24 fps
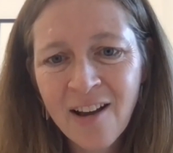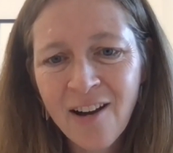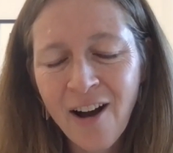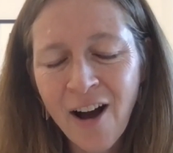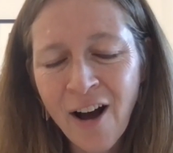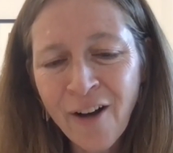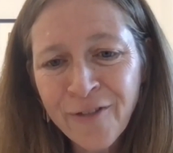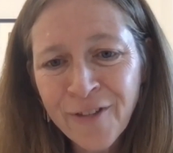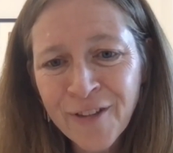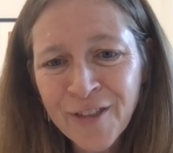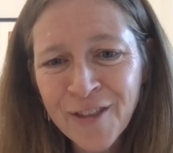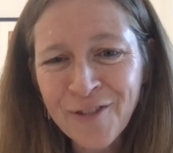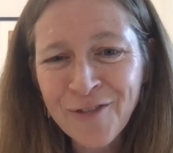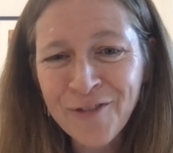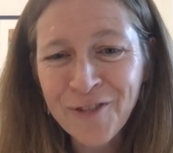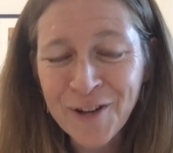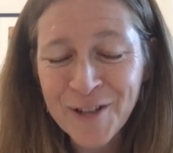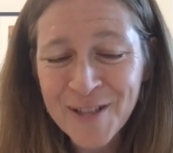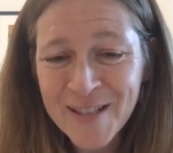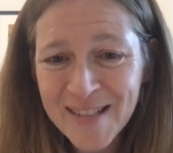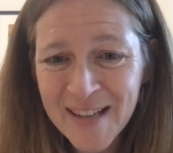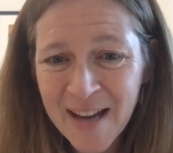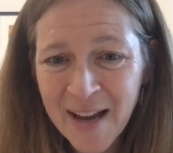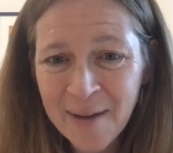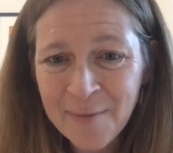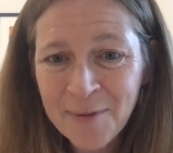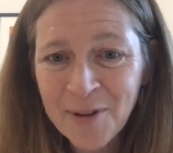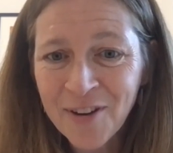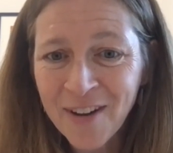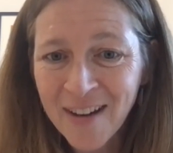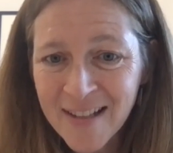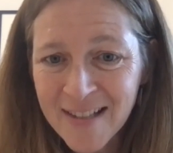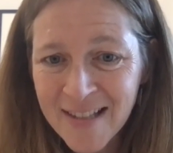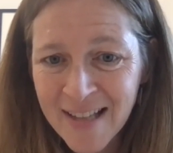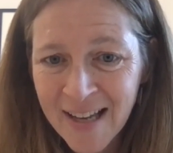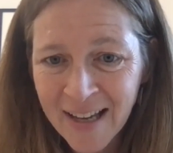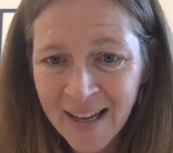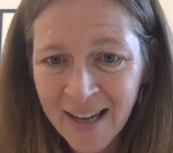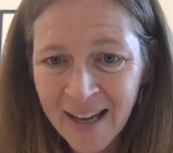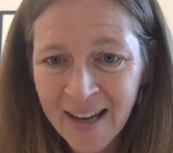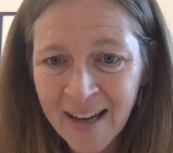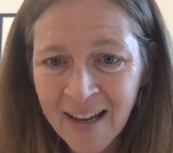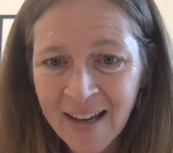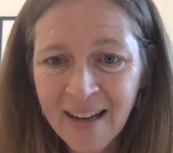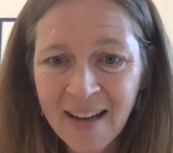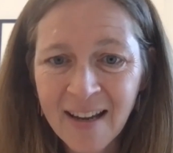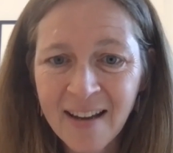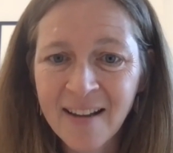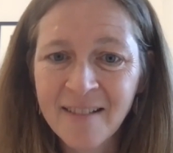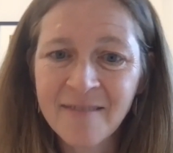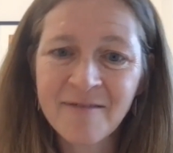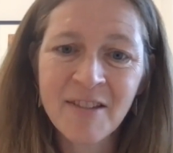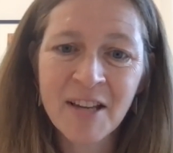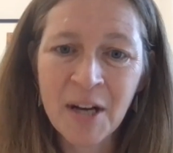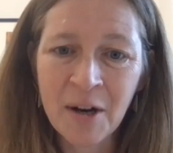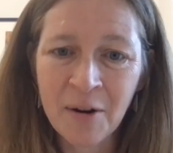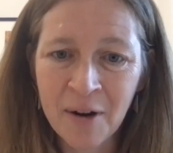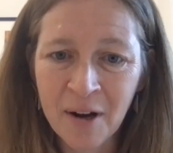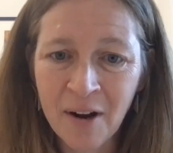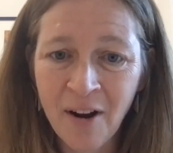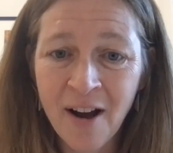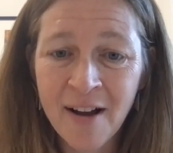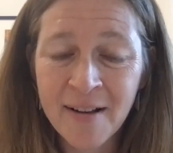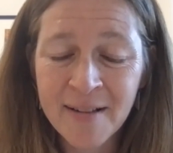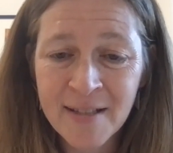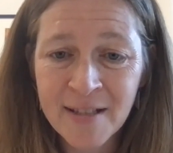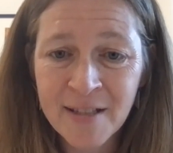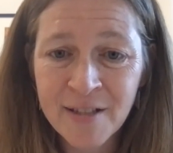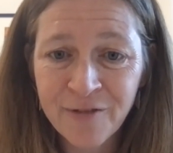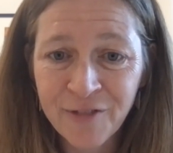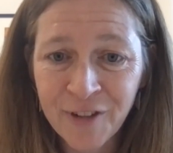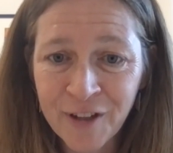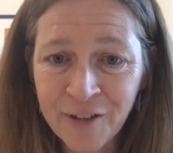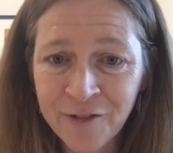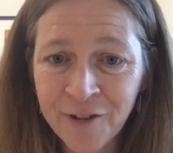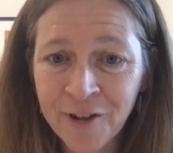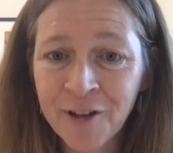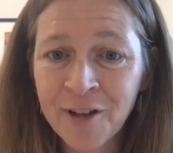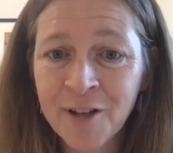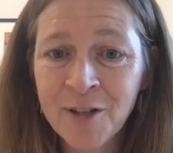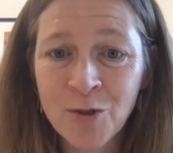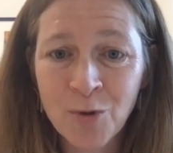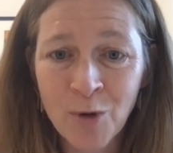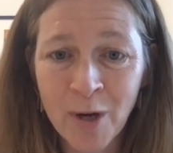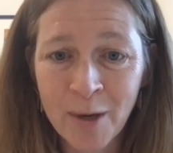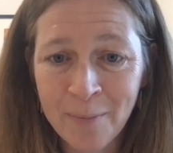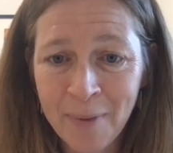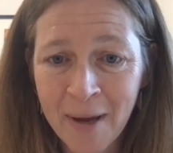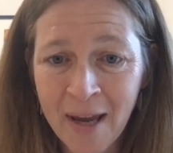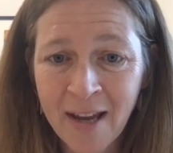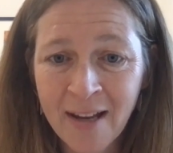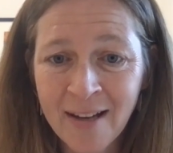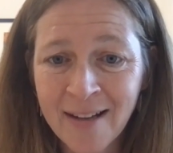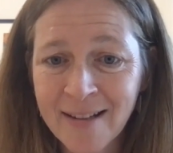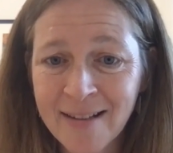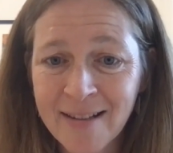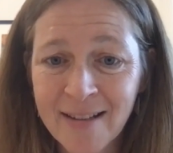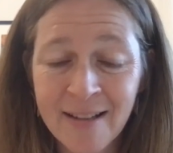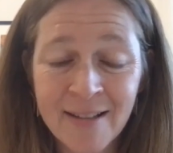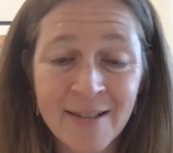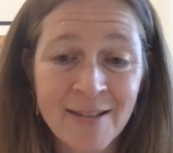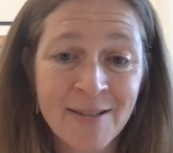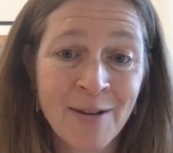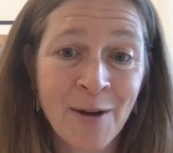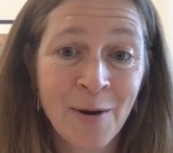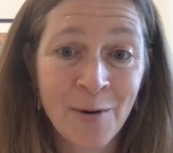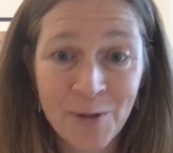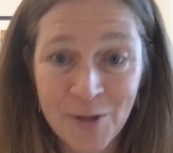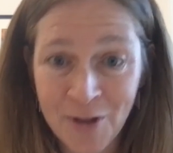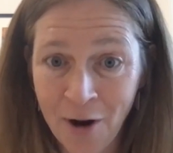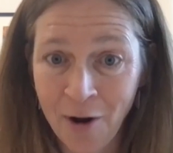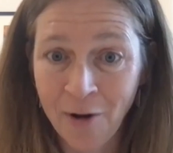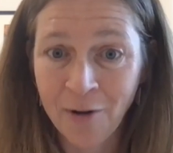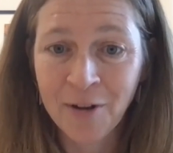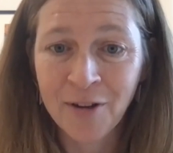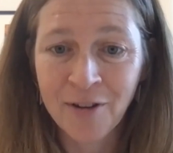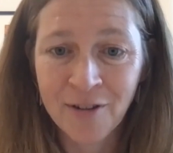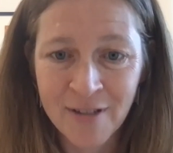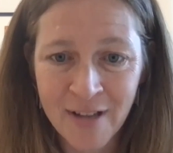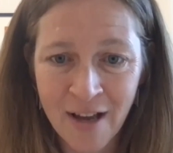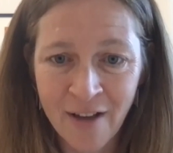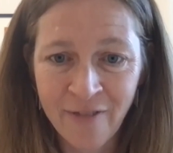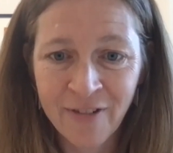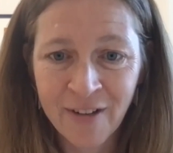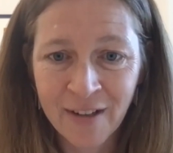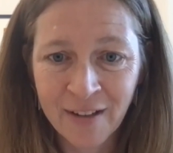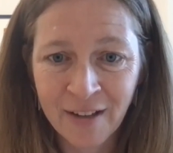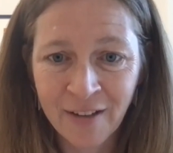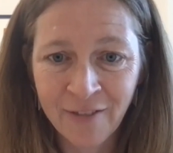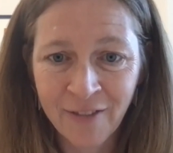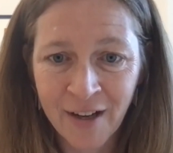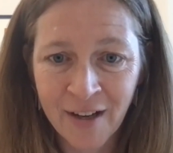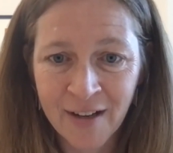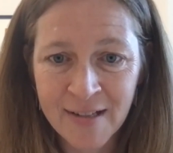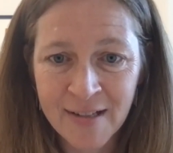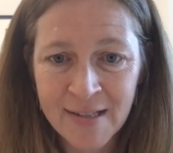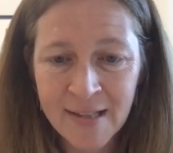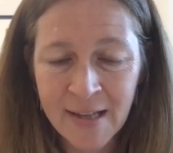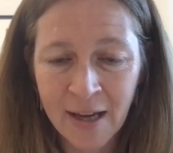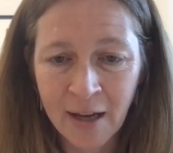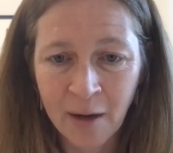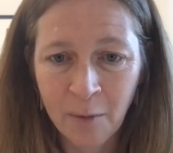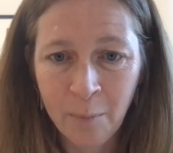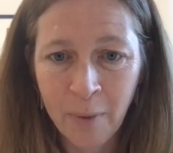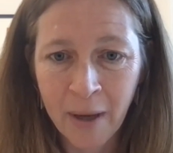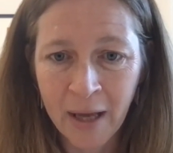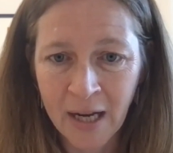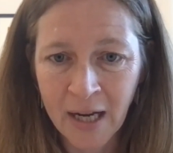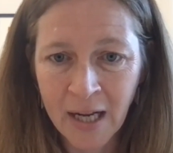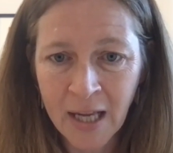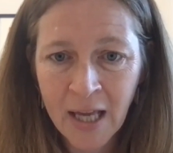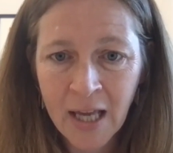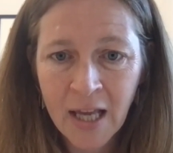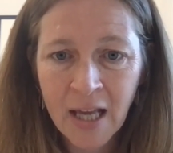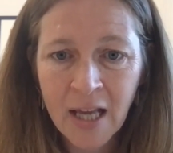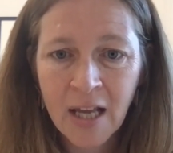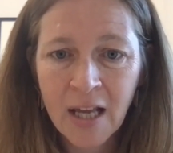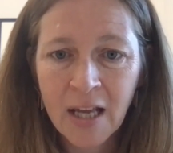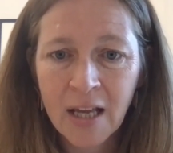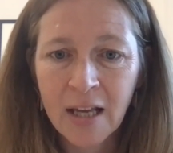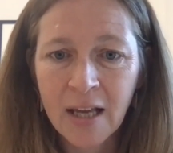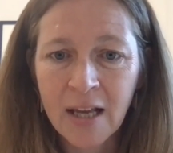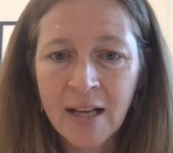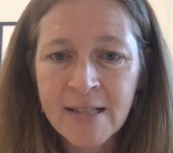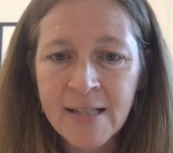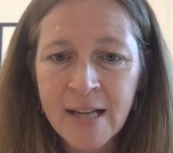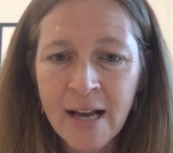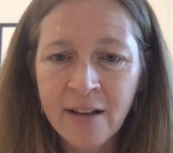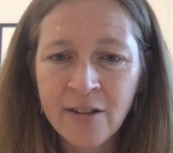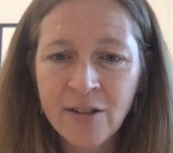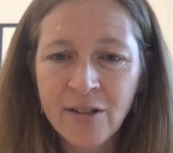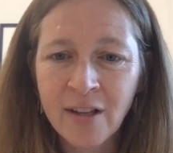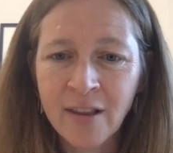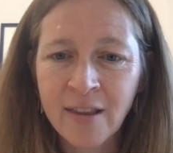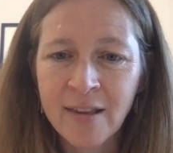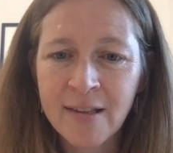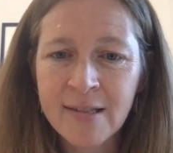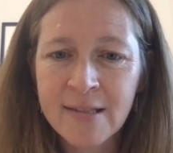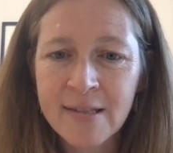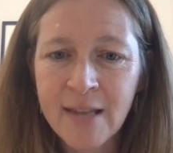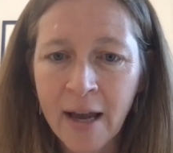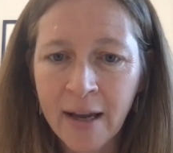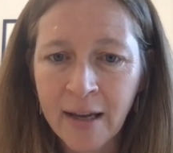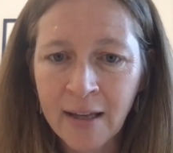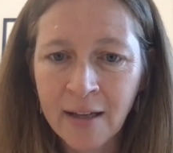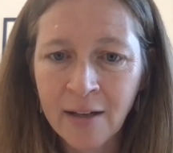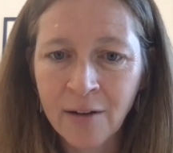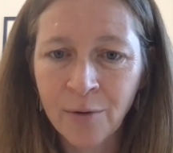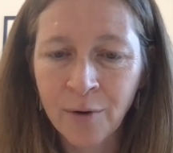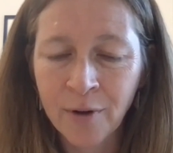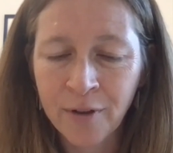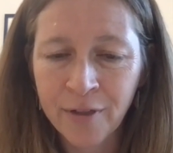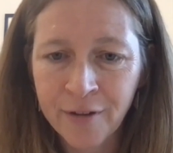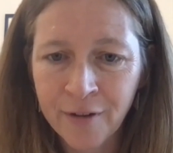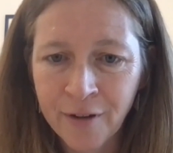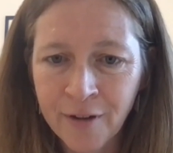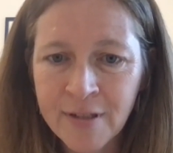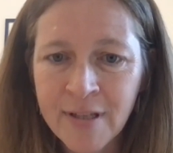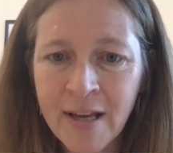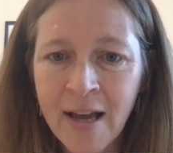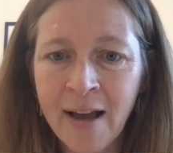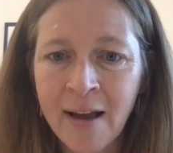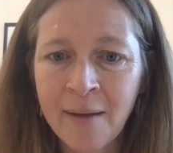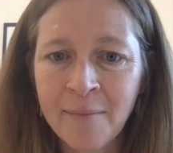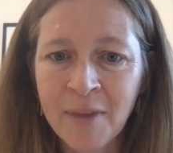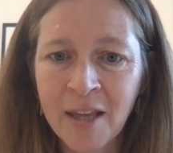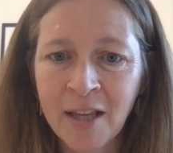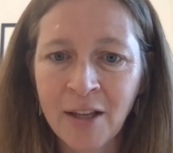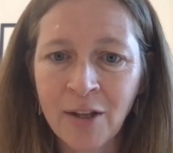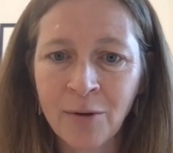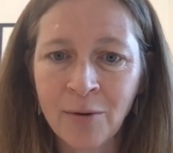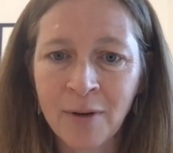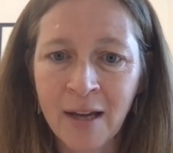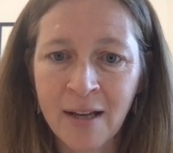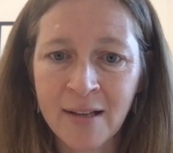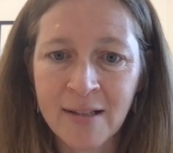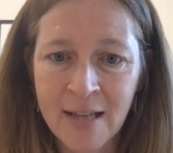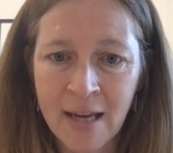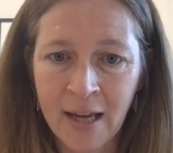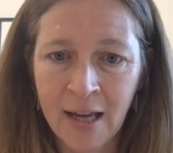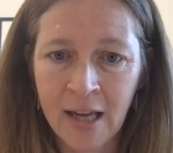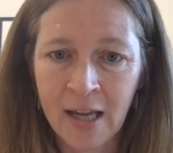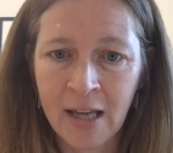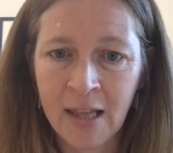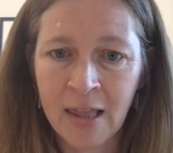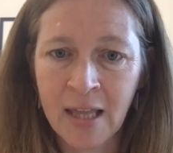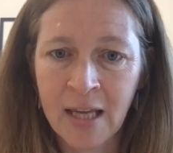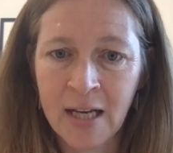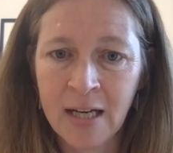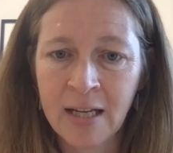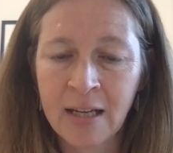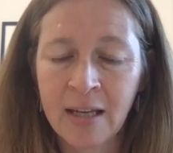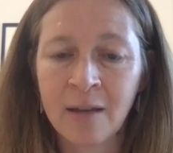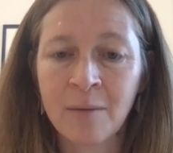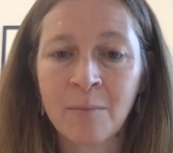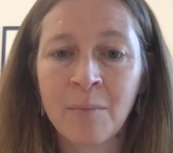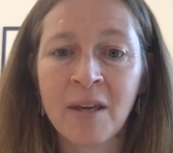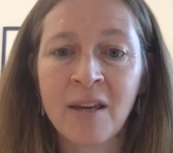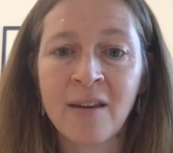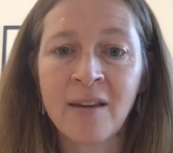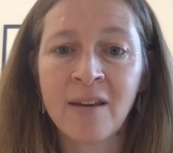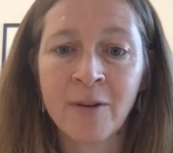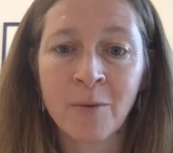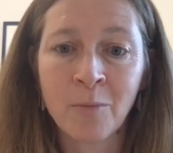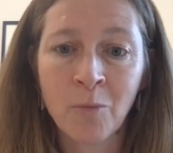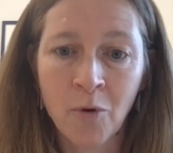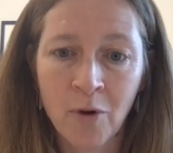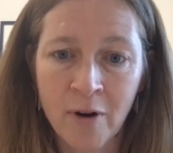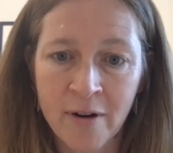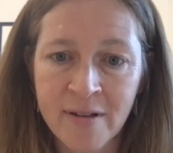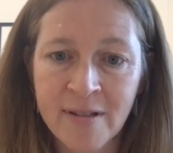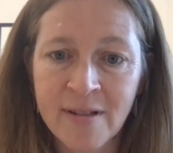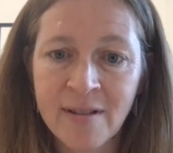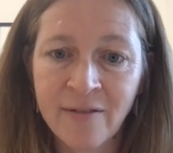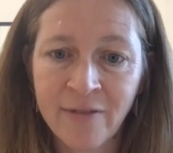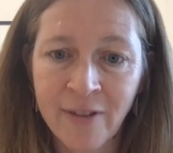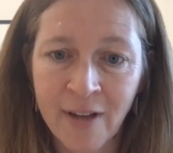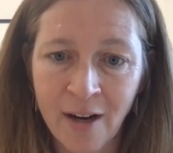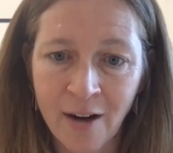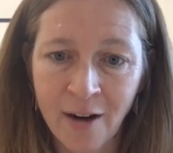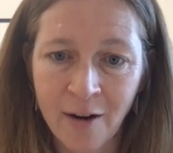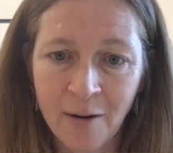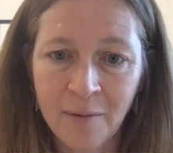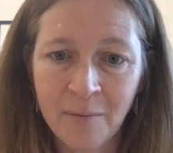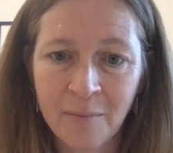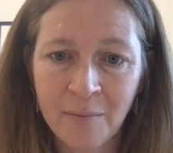Often the first time you get dengue, you know, it causes fever and joint pain. It's, it's no joke. You're definitely very sick, but it's actually the second or third time that you get dengue that it can be even more severe,